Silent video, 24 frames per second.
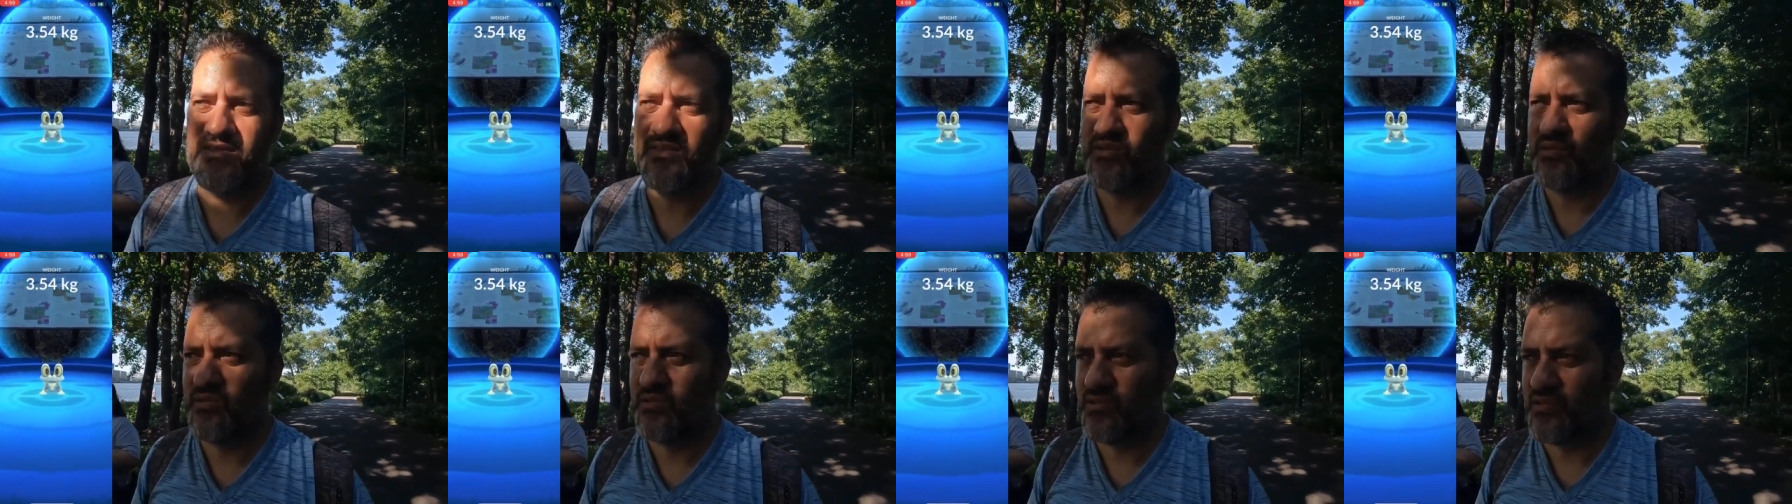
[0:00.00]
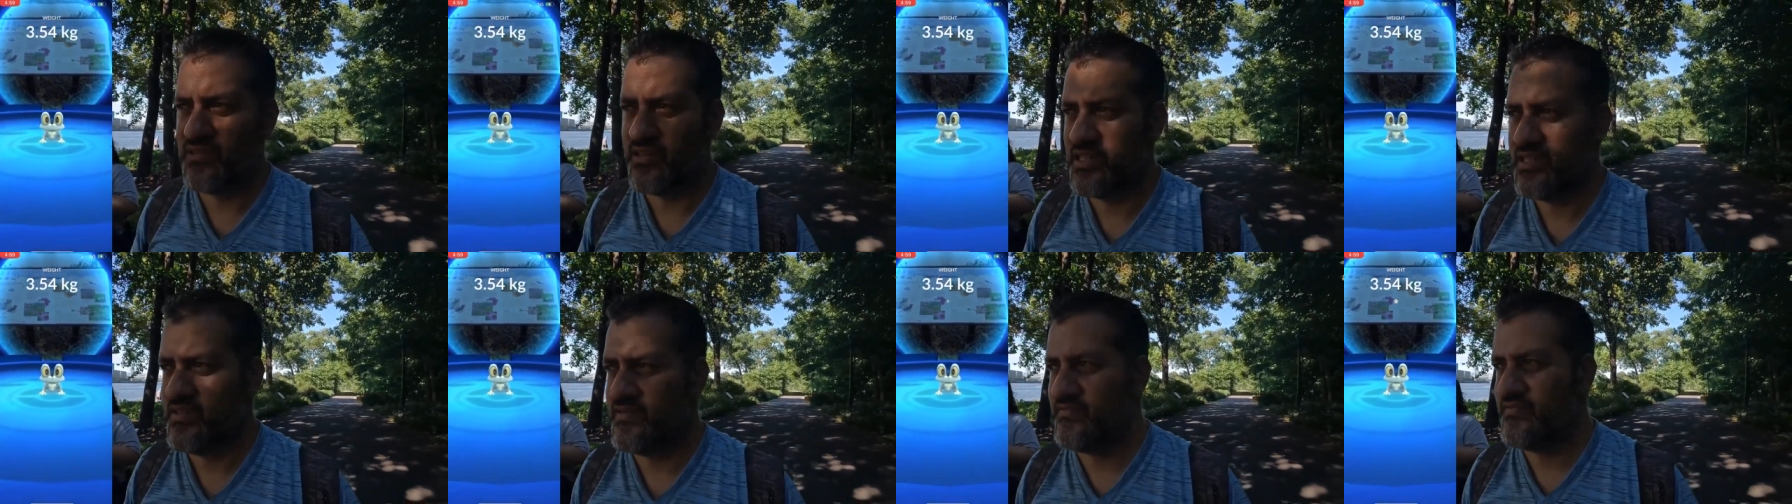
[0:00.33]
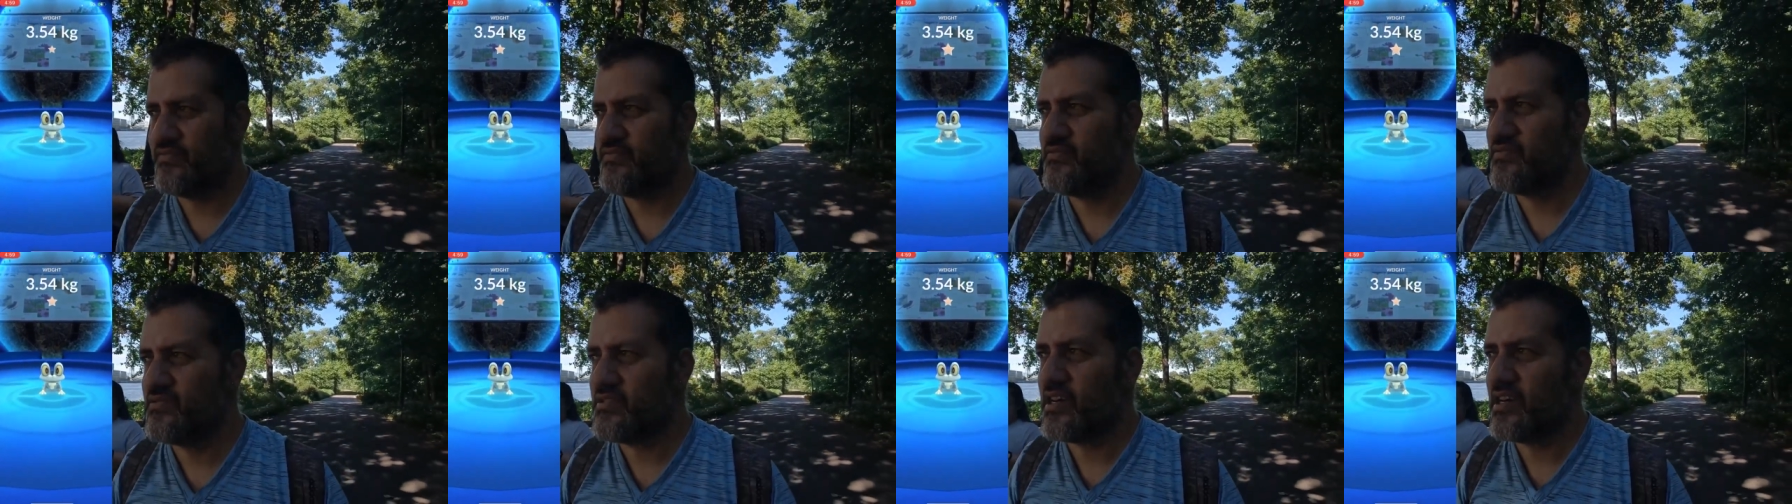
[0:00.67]
So
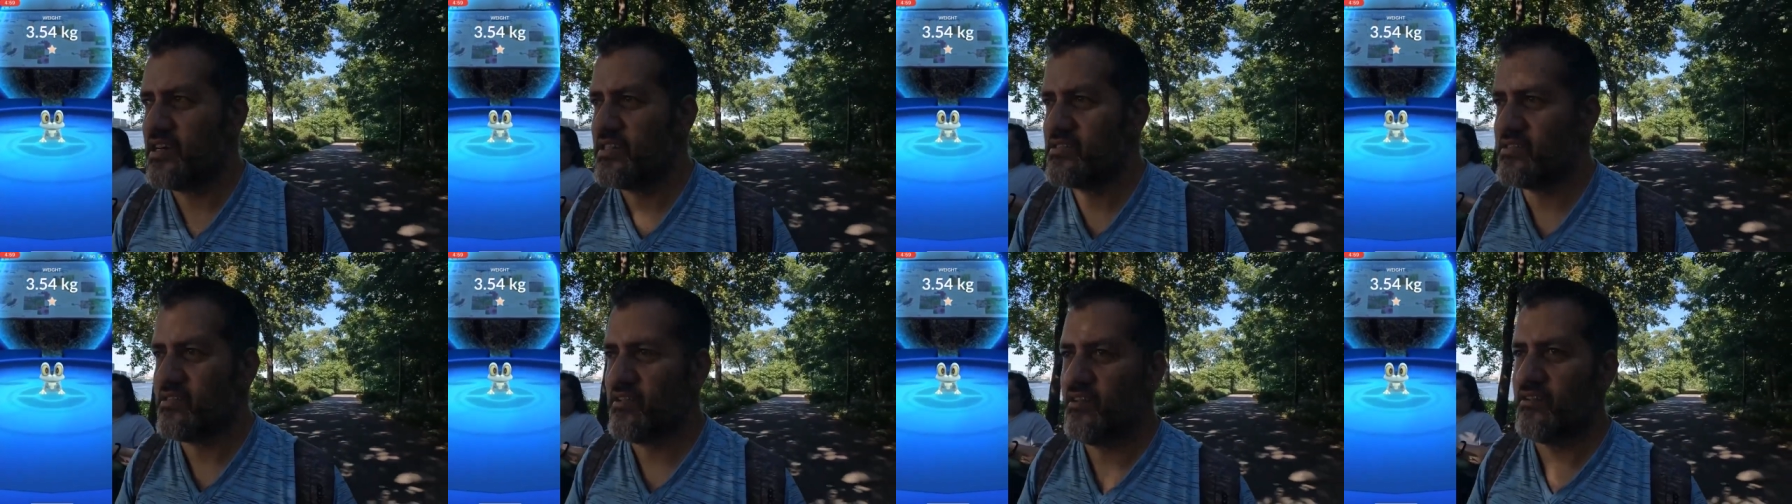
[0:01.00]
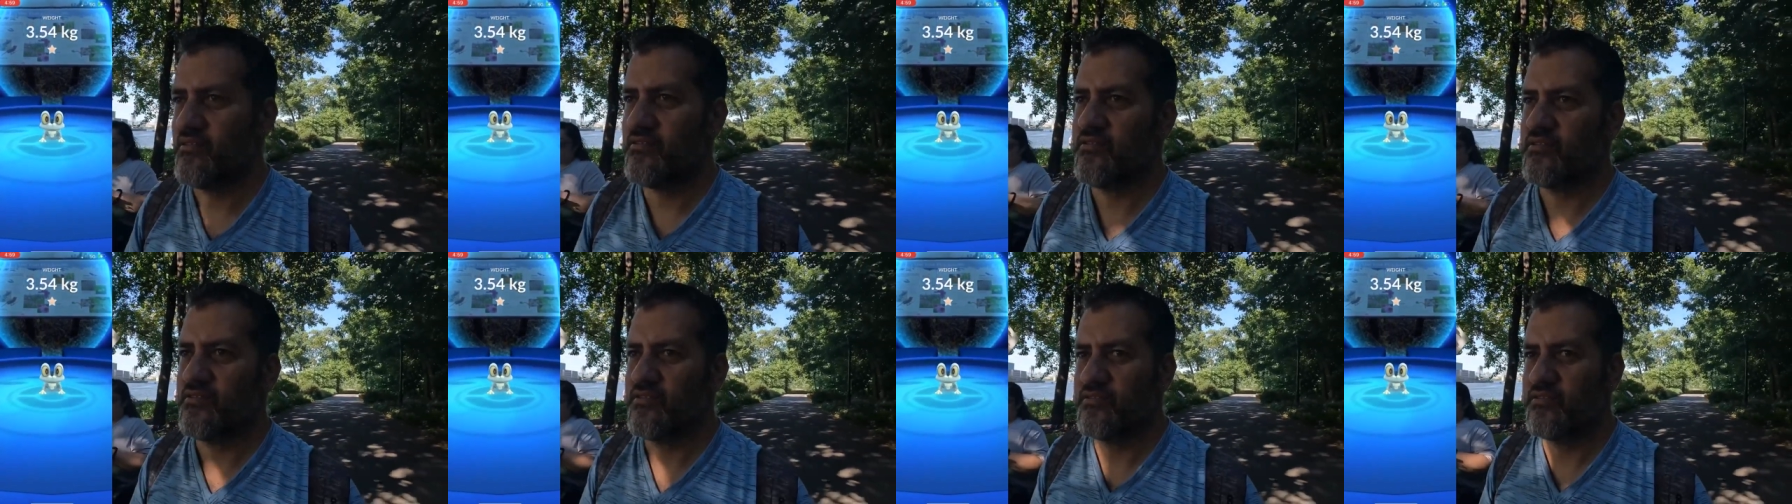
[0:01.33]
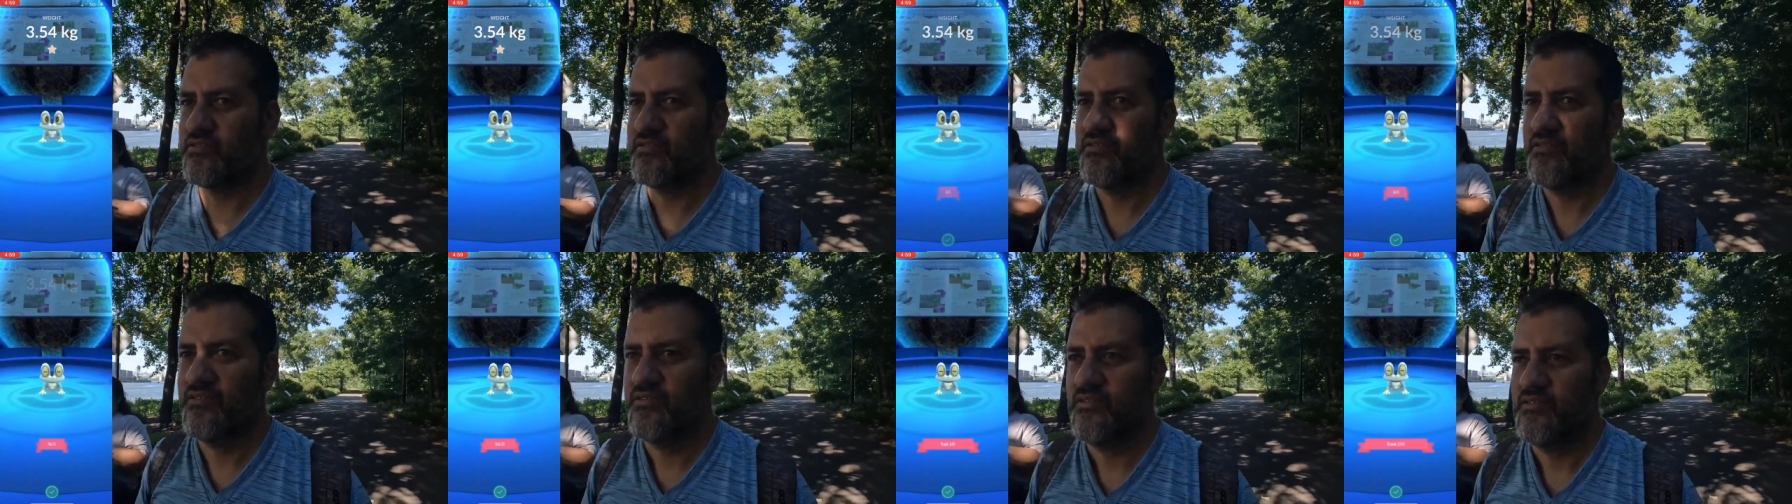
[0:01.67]
if you guys are
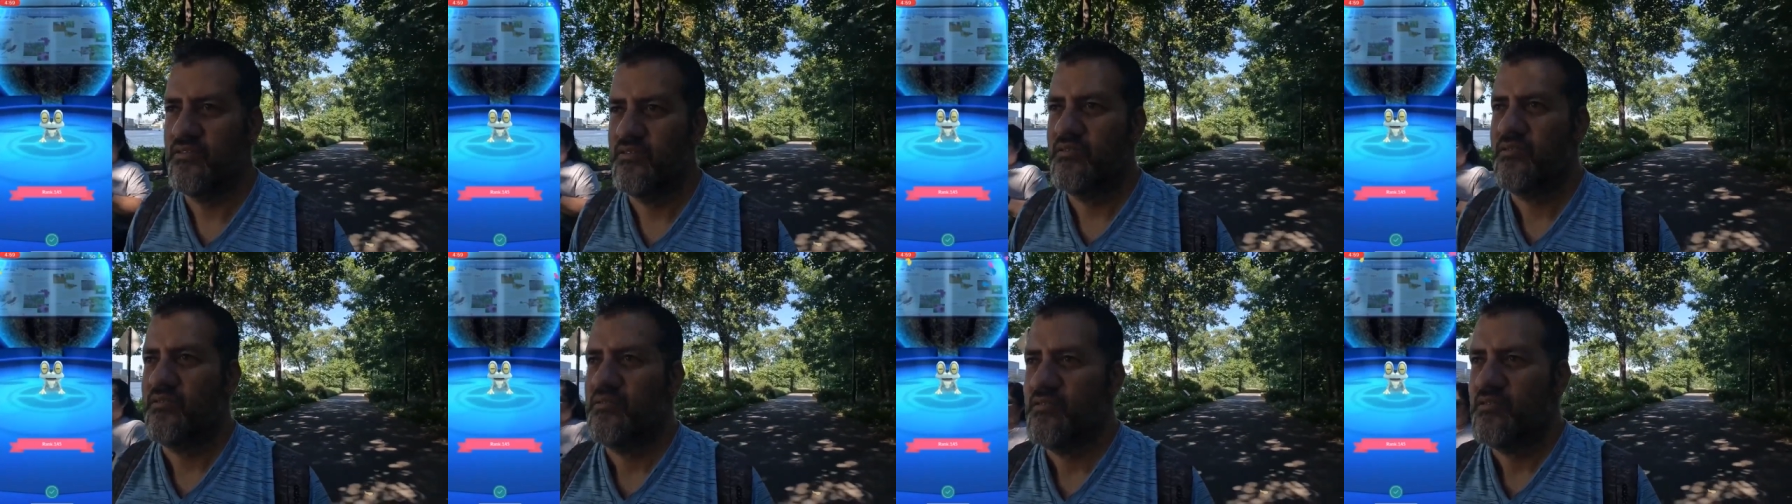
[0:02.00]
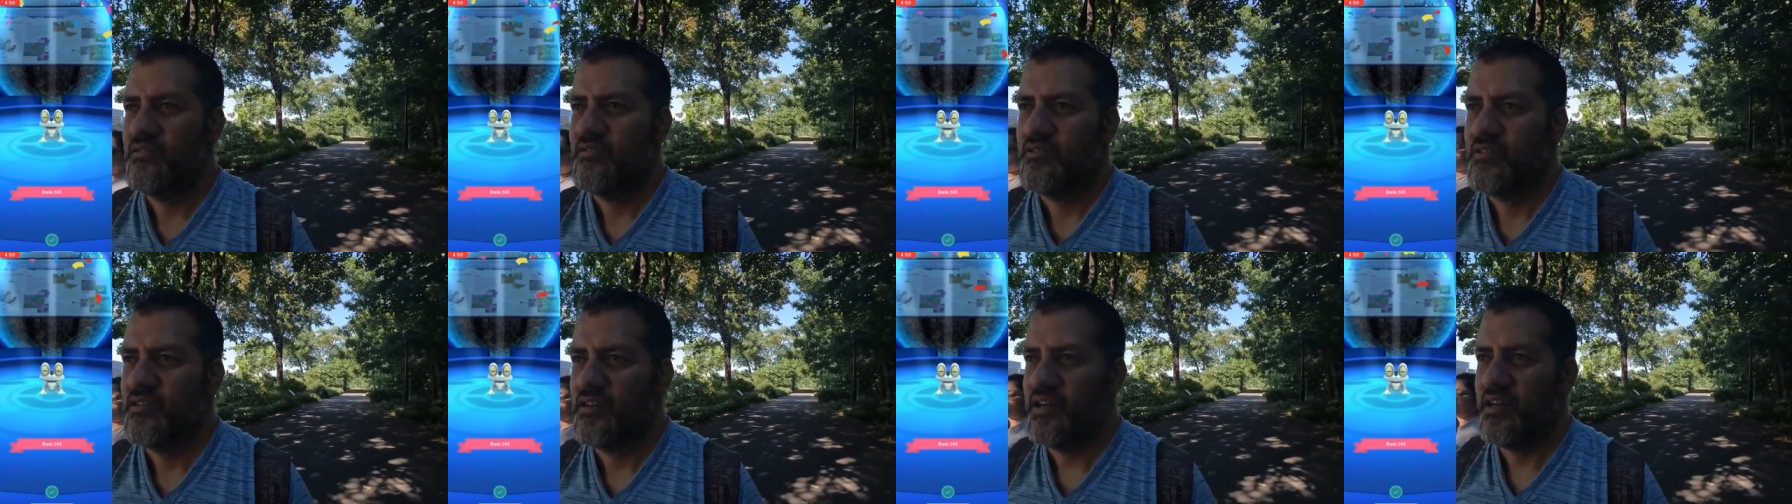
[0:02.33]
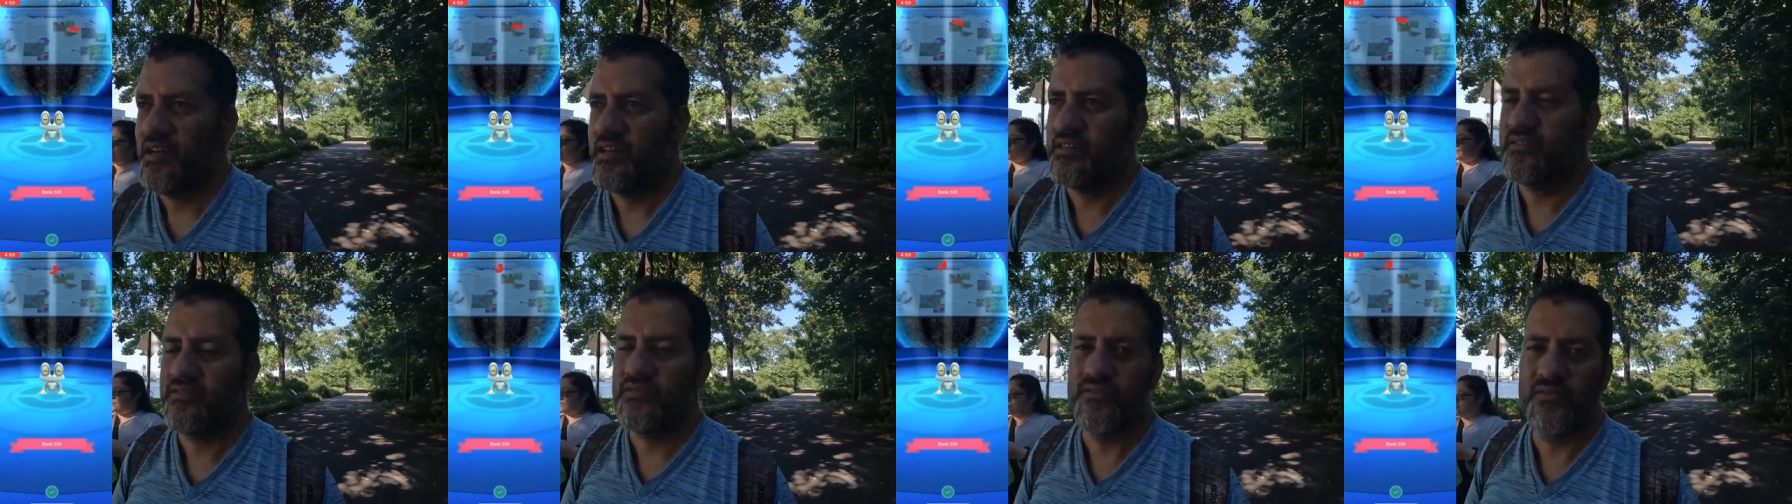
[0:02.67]
gonna
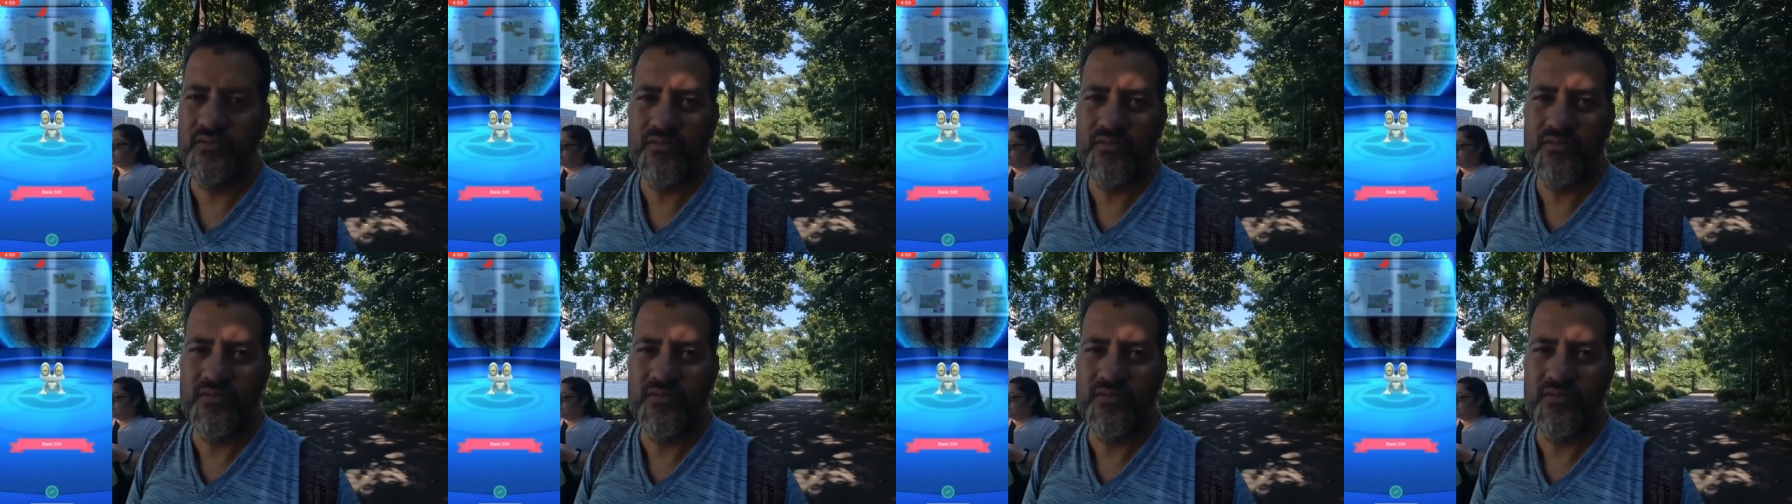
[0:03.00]
like.